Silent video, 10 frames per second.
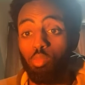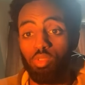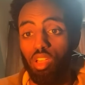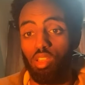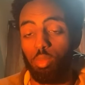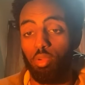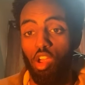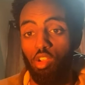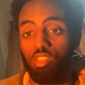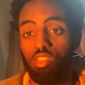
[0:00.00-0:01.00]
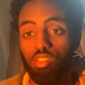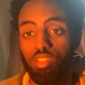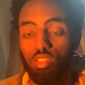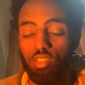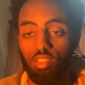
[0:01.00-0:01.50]
comes down to
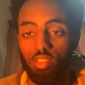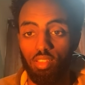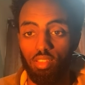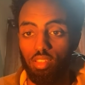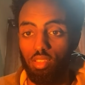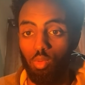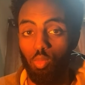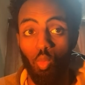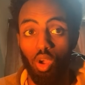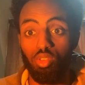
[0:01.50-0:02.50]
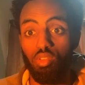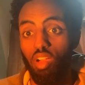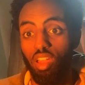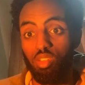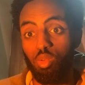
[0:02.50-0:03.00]
priorities and what you
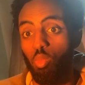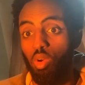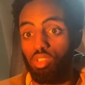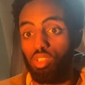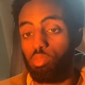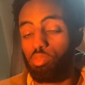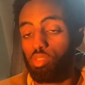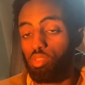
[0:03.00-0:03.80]
value and what you don't.